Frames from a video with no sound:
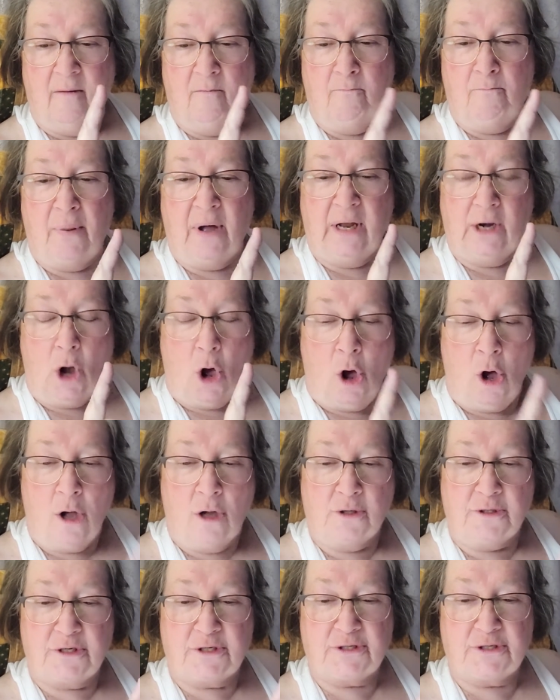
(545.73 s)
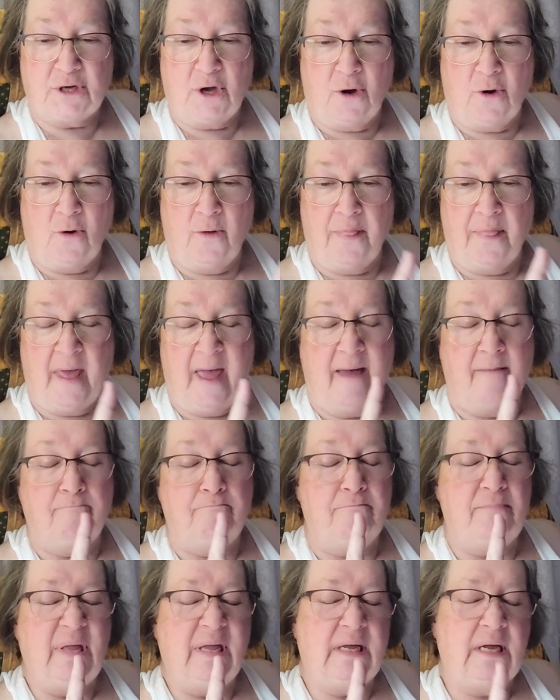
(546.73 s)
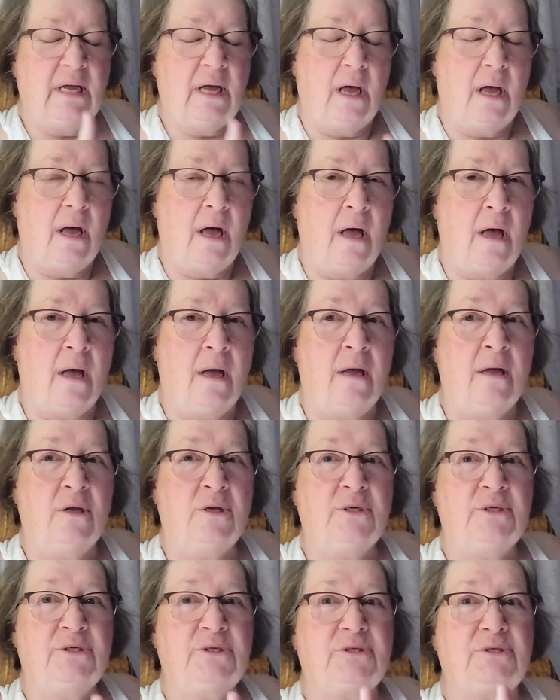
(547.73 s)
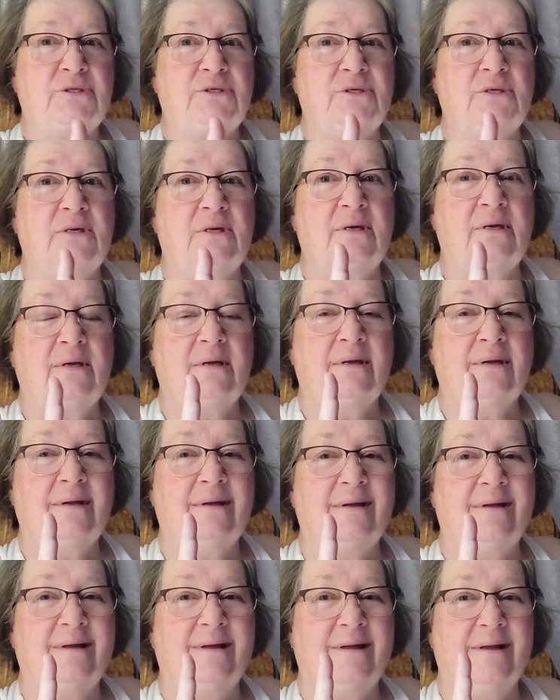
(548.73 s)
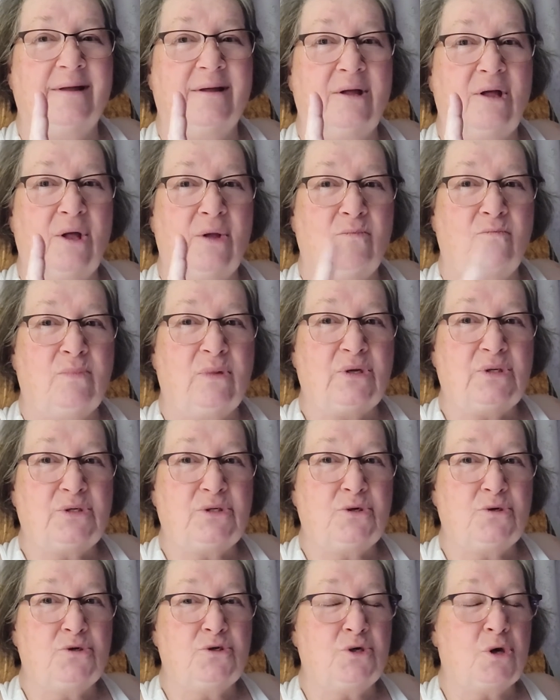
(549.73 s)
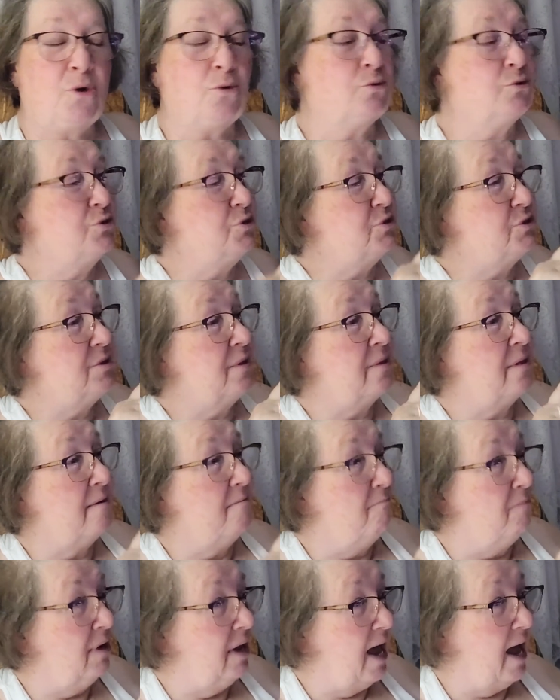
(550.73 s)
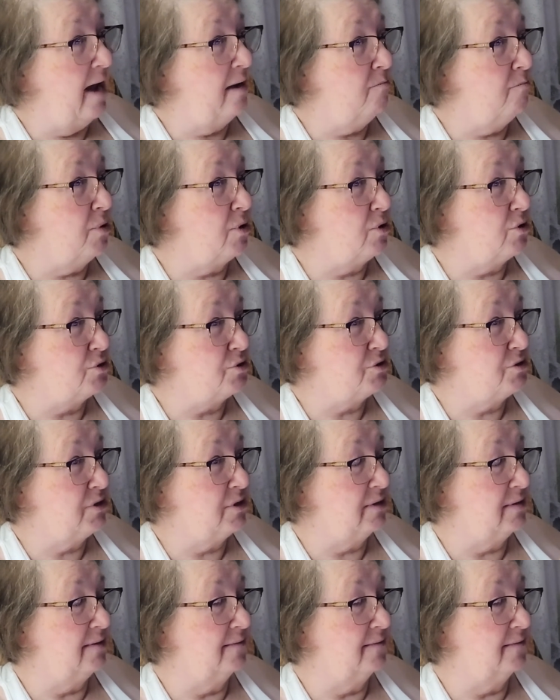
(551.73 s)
But also that because Mr. Jones, the black person,